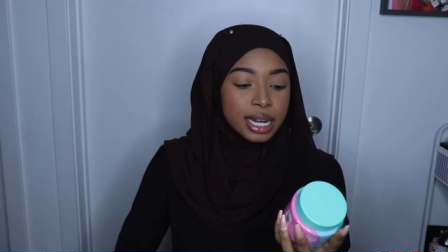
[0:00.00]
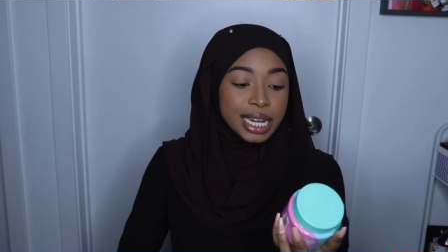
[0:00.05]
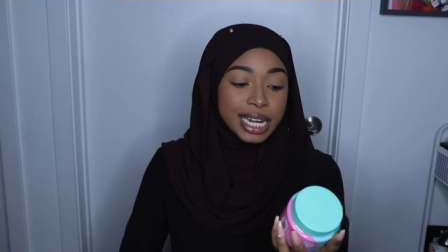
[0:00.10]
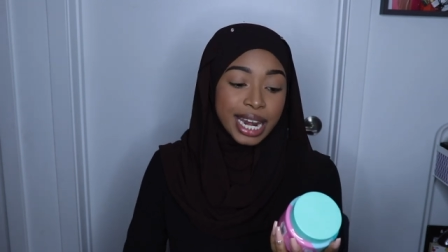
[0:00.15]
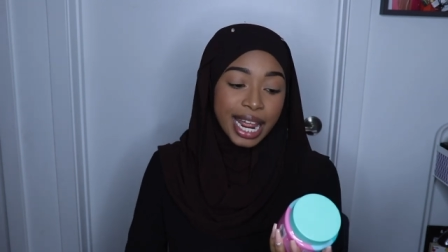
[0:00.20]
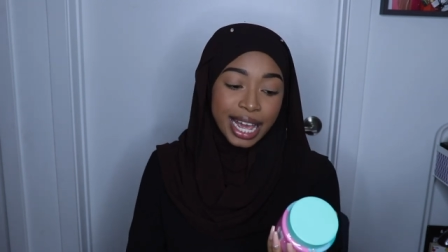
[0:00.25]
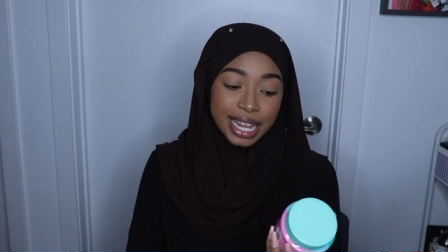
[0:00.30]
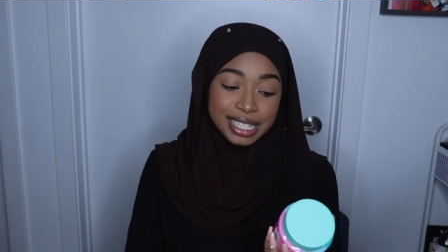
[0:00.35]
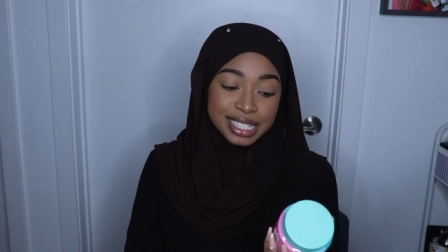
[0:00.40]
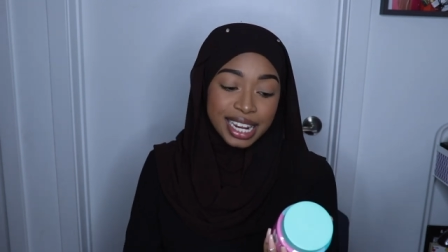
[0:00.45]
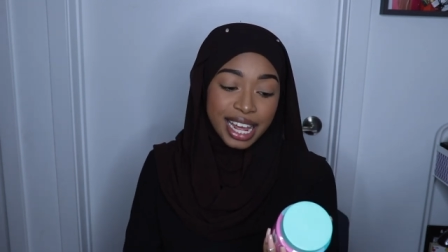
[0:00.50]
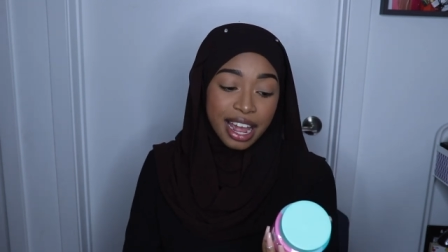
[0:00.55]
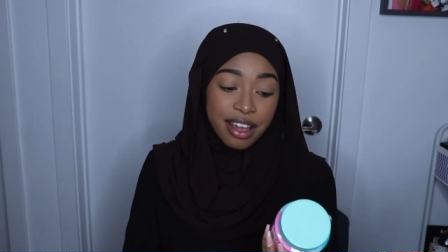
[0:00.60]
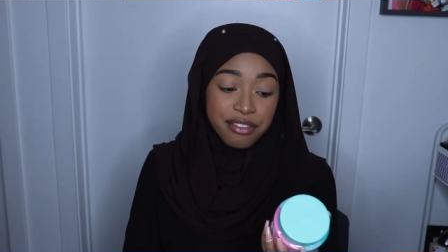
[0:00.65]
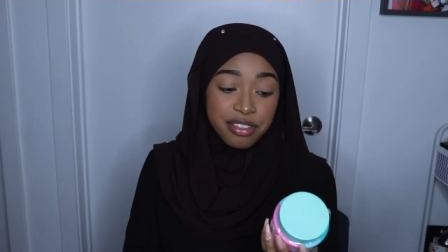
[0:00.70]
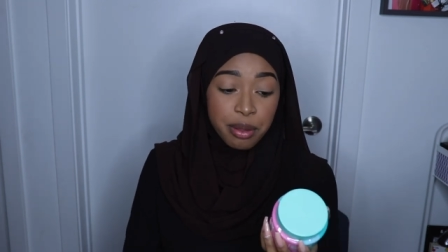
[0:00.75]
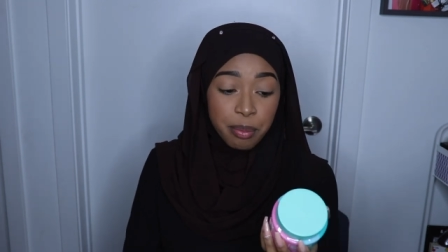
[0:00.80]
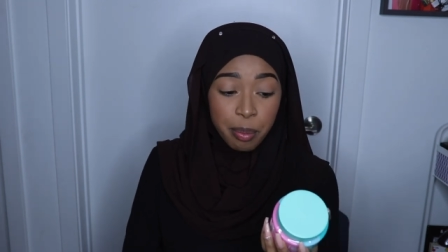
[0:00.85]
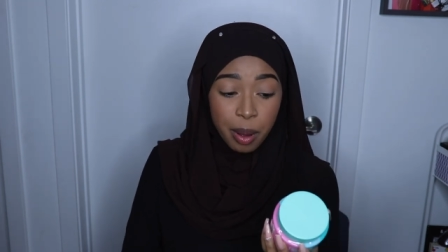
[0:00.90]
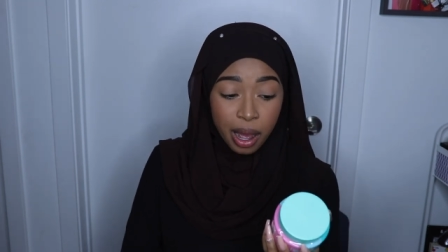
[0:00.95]
Next, I
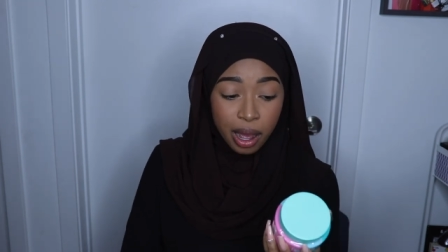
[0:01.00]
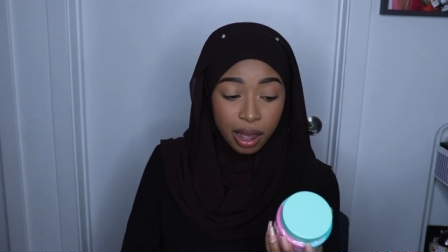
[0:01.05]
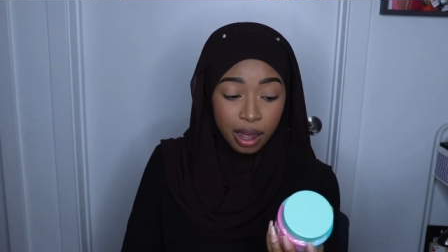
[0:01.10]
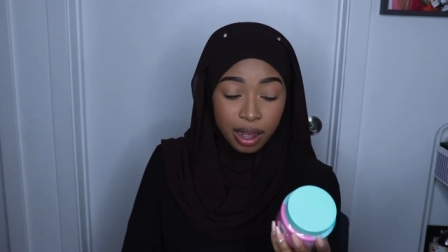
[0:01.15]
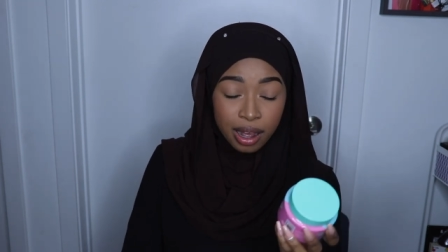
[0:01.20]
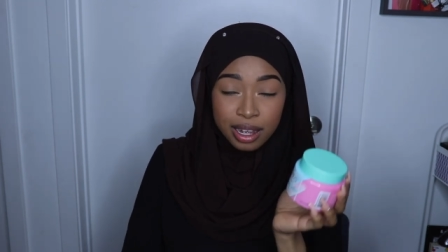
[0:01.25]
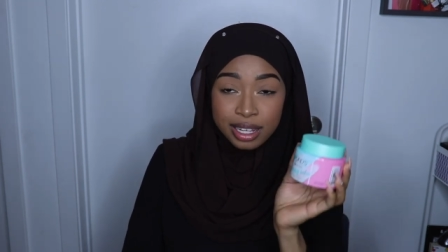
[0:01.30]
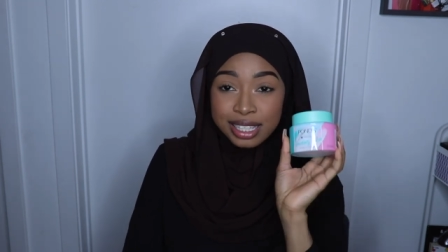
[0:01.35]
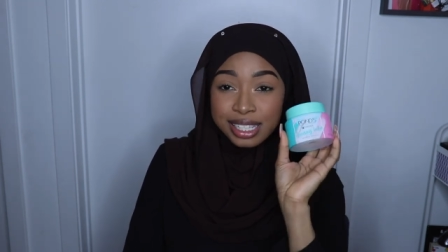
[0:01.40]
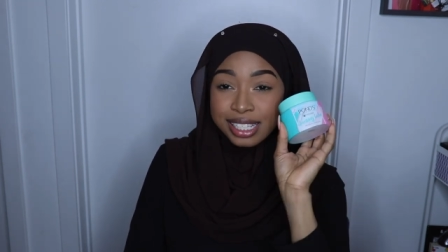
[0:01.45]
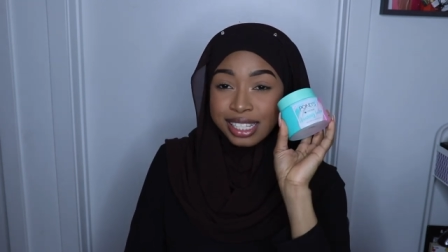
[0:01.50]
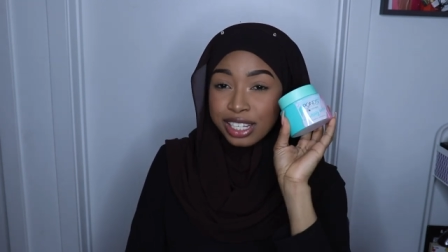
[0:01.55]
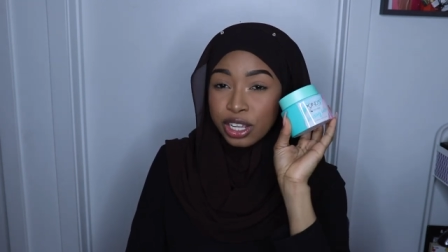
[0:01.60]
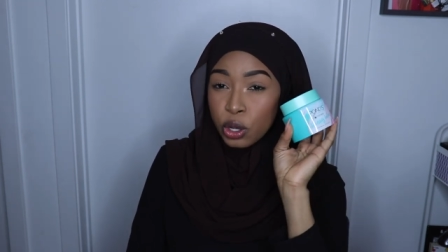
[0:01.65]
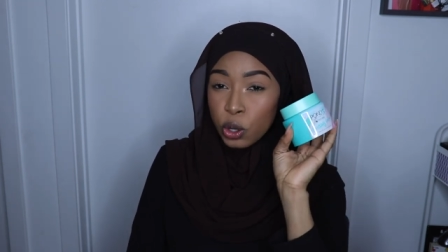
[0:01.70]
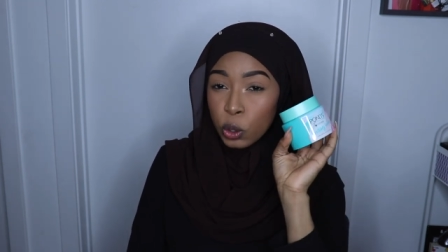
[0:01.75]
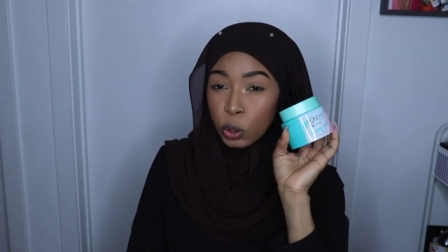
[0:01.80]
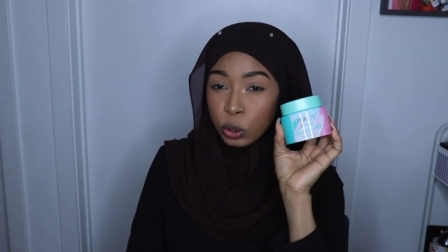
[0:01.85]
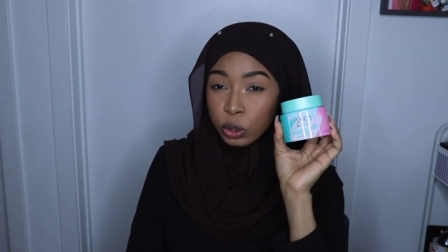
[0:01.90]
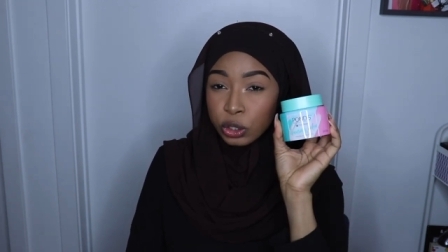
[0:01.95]
have the Pond's
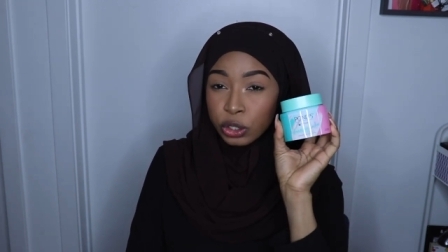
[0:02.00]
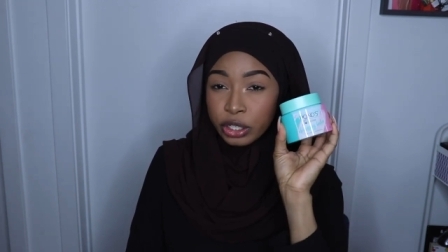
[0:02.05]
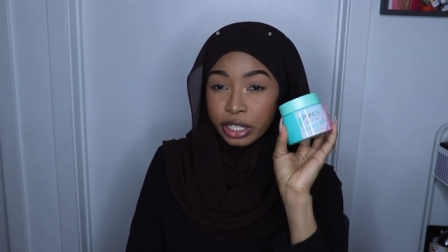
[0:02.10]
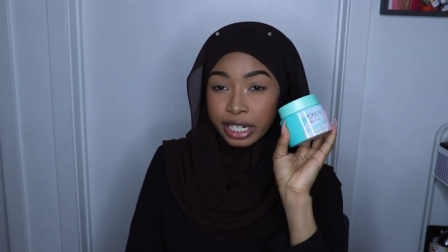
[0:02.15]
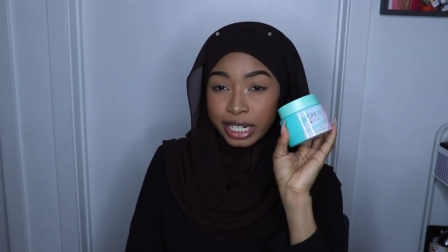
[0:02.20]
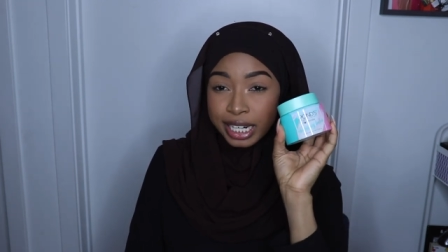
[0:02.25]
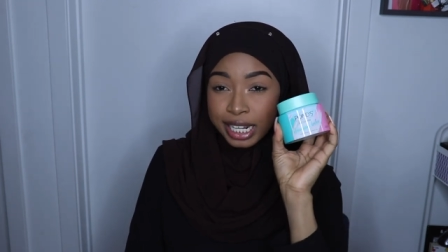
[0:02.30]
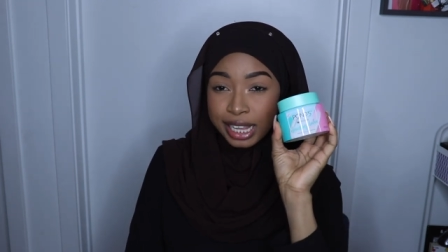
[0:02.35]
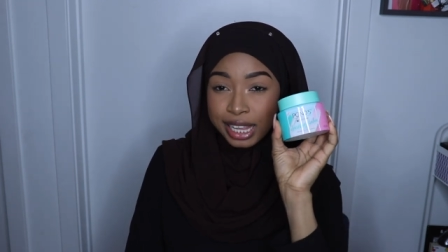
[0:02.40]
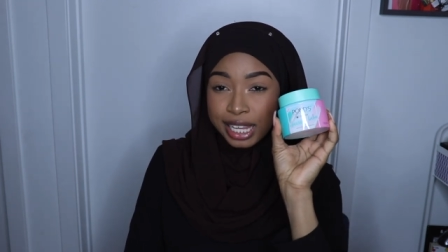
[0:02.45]
Cold Cream